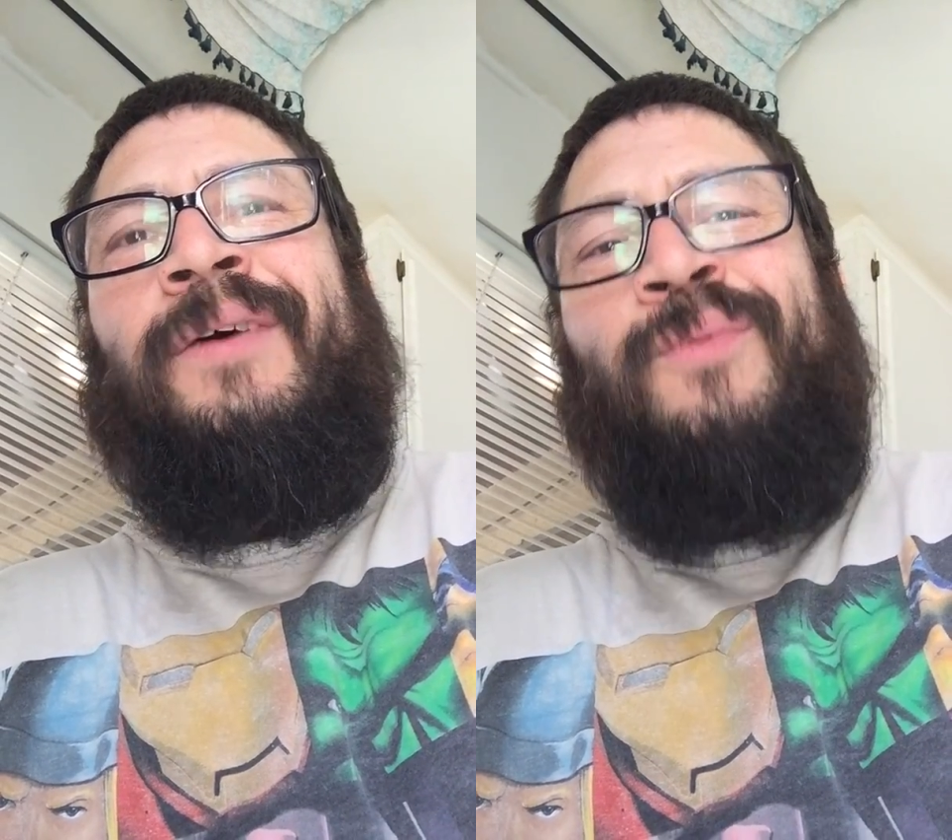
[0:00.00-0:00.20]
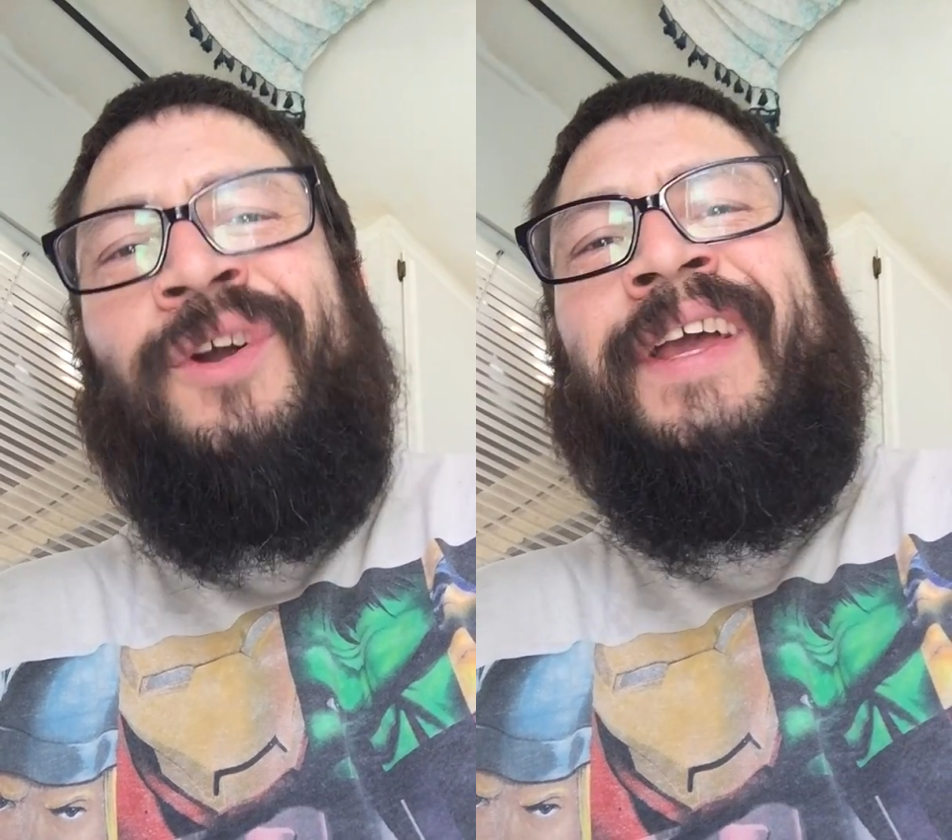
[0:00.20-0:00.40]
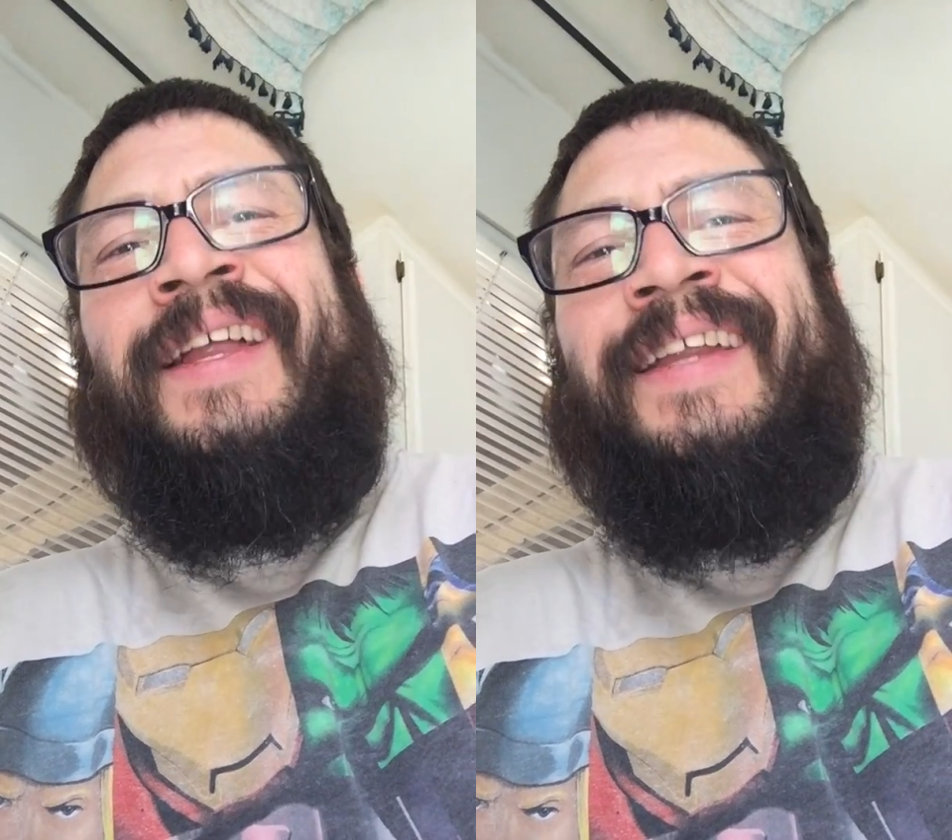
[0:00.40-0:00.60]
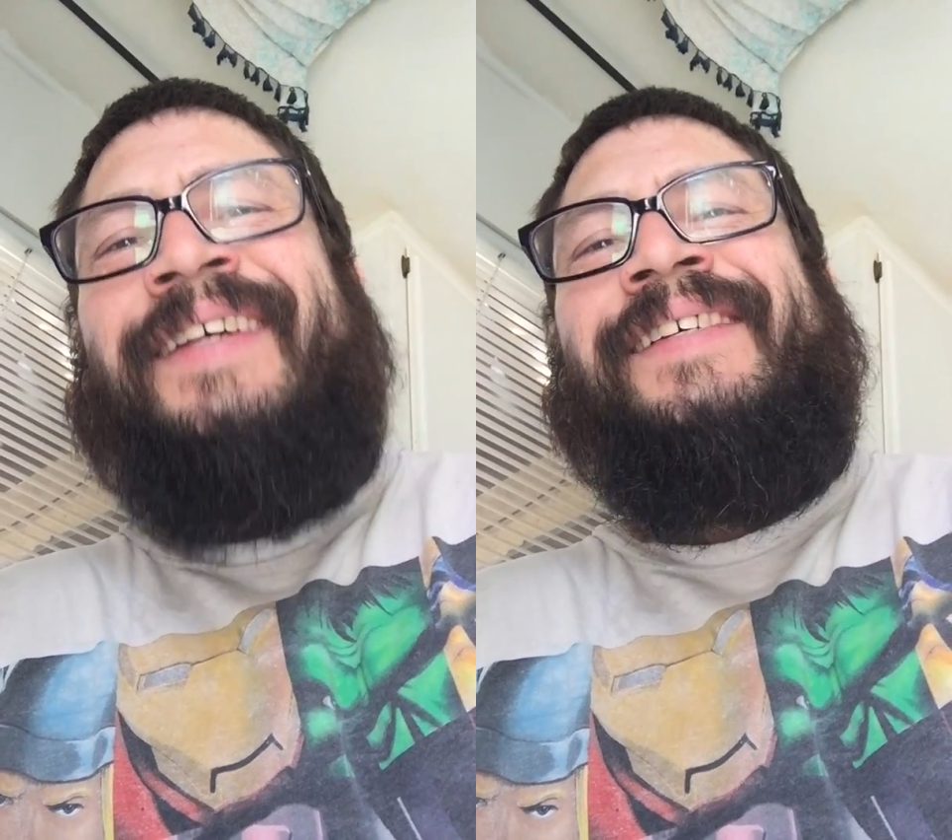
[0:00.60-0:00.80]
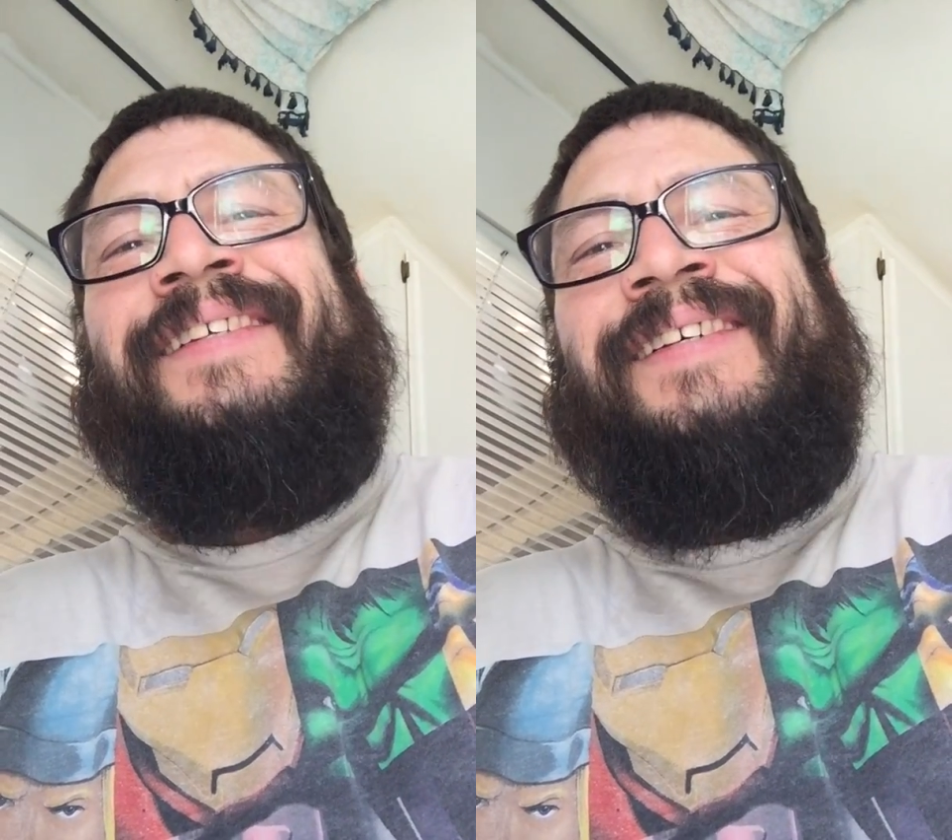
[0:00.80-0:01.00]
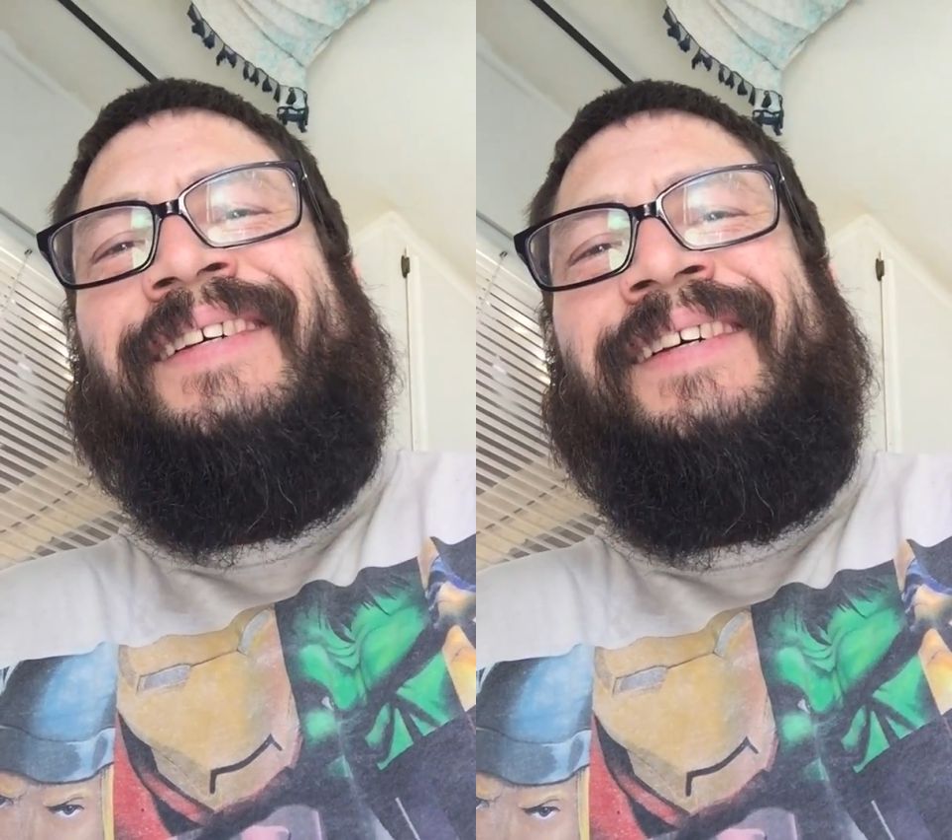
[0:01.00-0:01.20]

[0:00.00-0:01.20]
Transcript: working list.